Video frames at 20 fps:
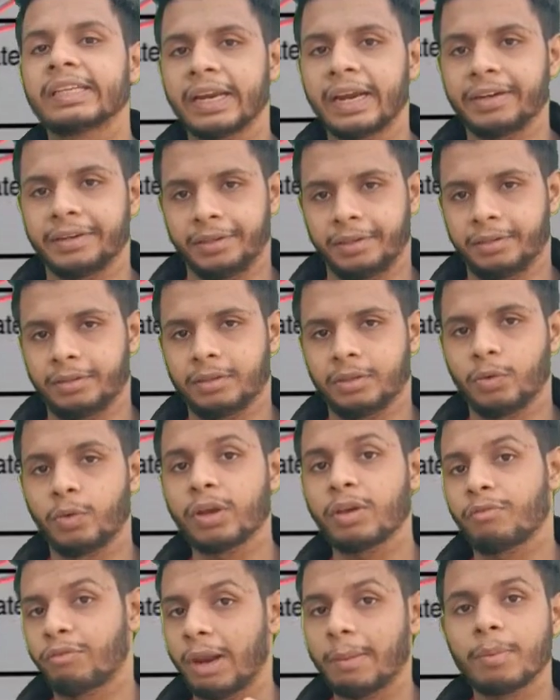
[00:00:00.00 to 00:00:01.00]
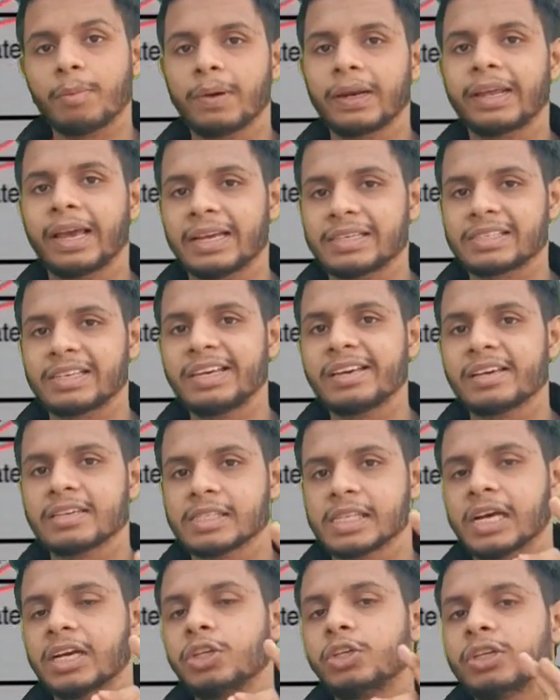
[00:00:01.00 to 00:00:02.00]
ignited. Okay, flammable gas leak
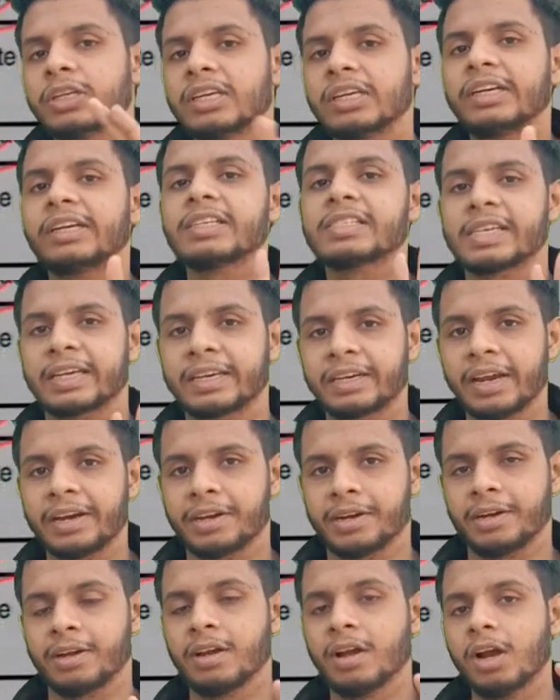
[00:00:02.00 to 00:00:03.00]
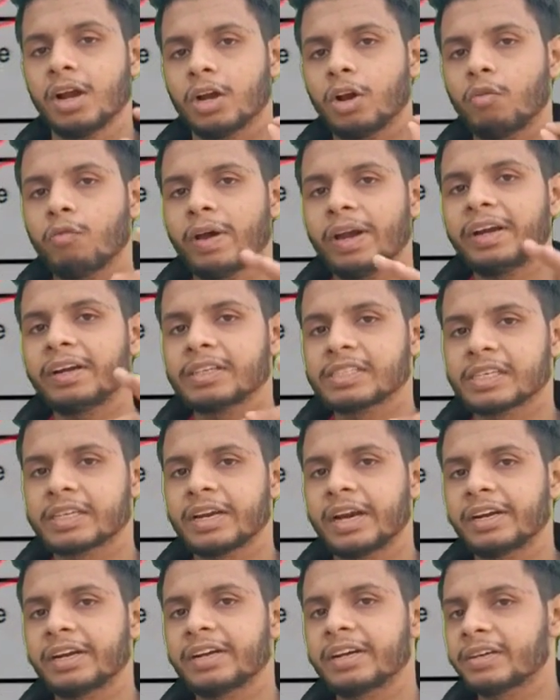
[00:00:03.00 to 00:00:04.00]
is there. It is ignited. Now, when it is
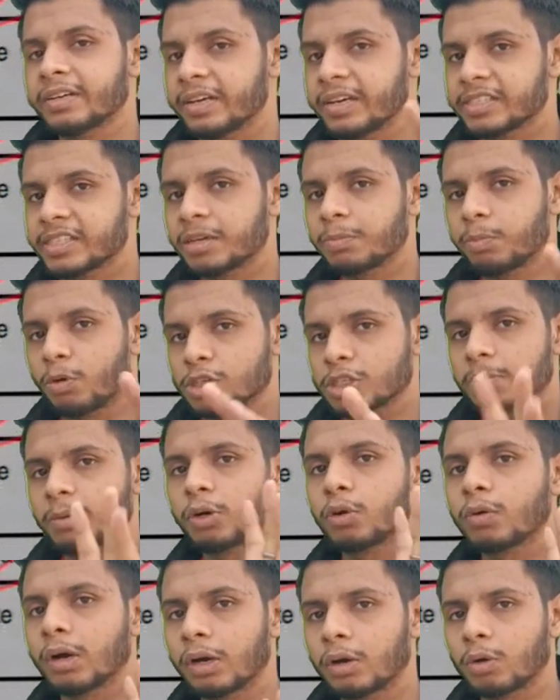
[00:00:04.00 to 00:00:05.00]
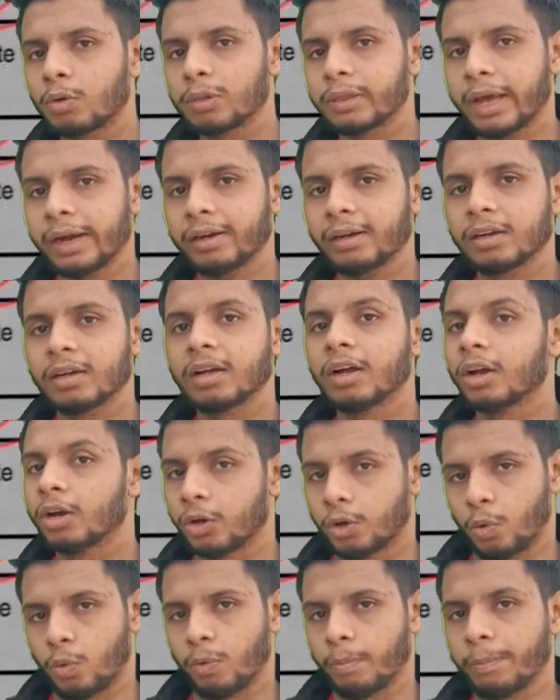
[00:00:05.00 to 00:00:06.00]
ignited, is it possible to control that?
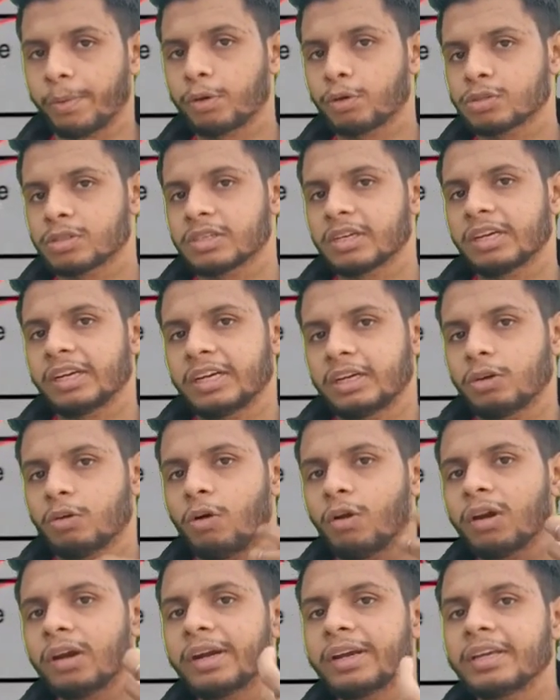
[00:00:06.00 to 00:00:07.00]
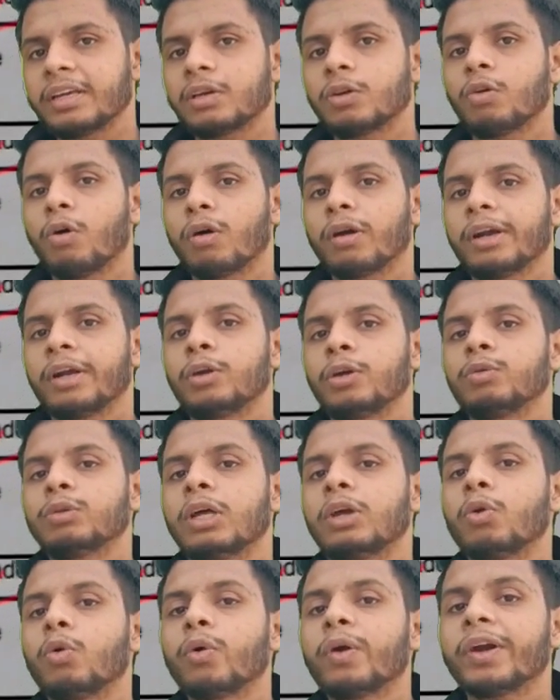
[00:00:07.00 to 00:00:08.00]
No, because it already gone into
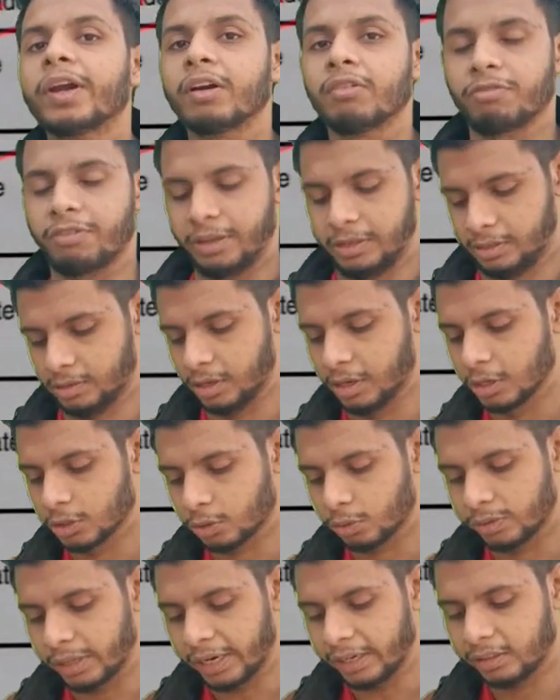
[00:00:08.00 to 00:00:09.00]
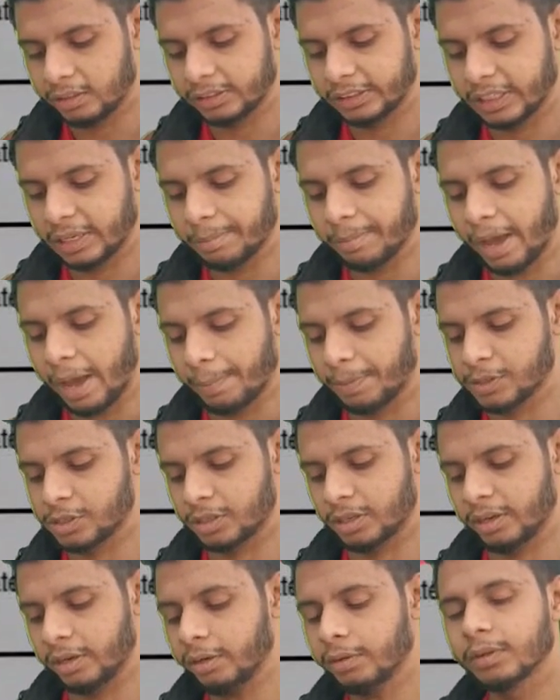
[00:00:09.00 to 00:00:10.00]
the no return phase. So that same
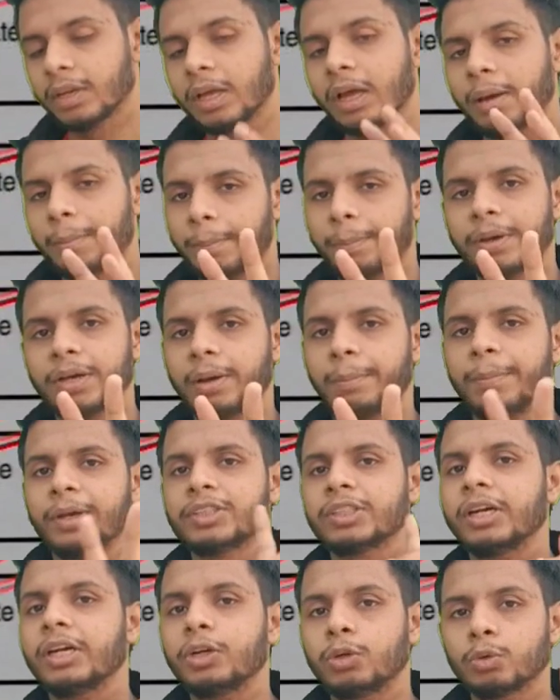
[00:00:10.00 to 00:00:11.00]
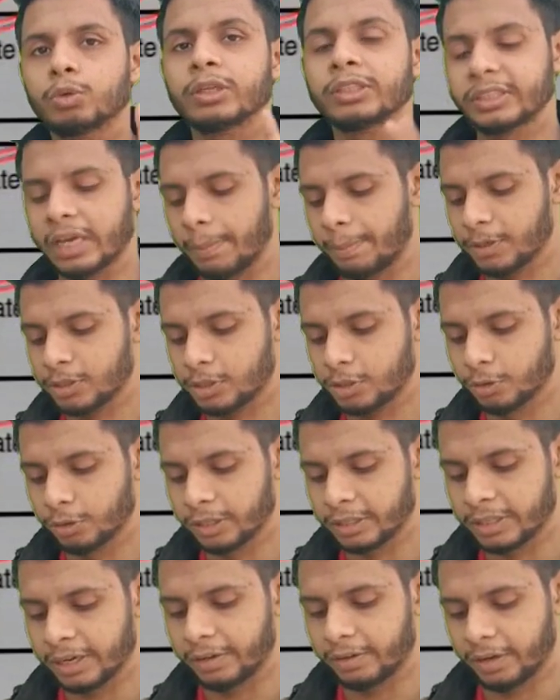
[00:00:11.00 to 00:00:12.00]
happens here. Majorly two things happens
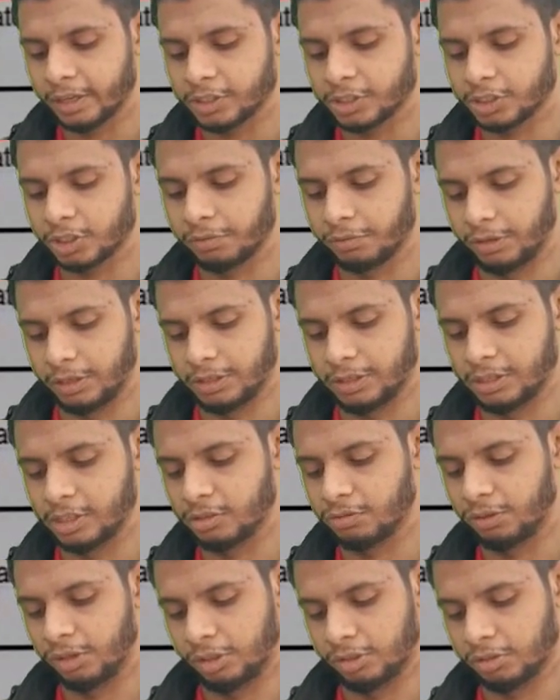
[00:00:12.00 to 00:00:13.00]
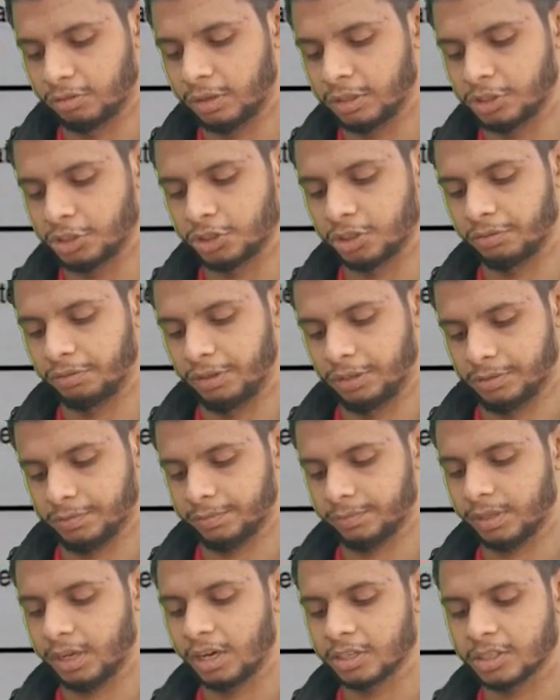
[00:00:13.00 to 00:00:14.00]
during the transition phase, this phase, transition phase.
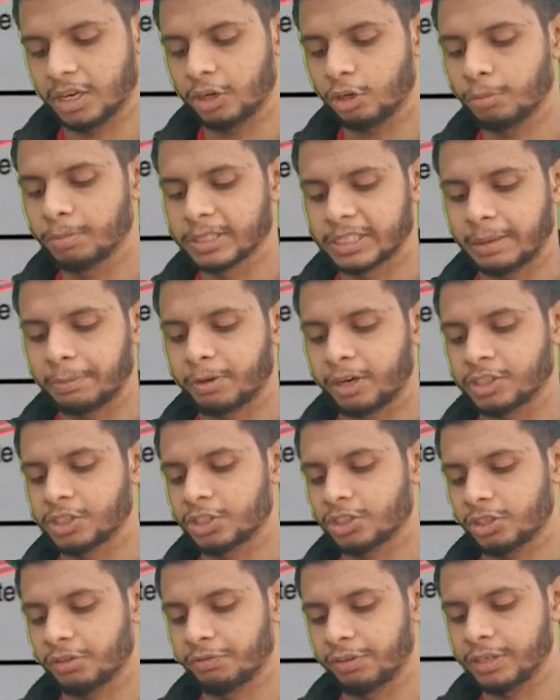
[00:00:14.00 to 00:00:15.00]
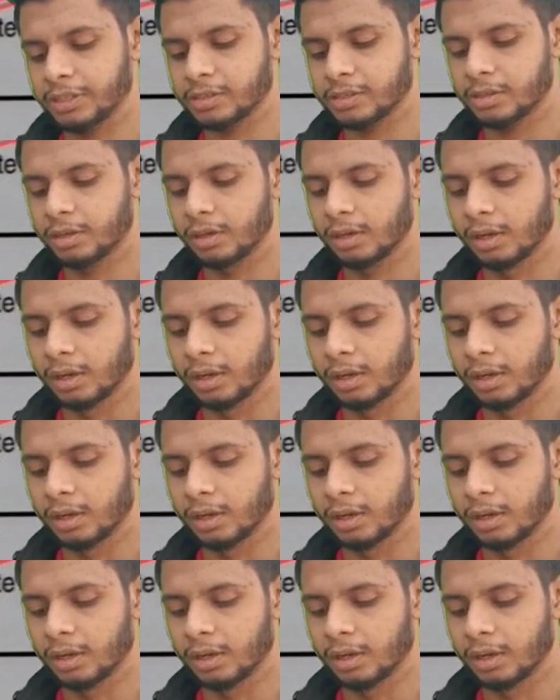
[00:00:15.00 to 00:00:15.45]
Hazard to mishap transition phase.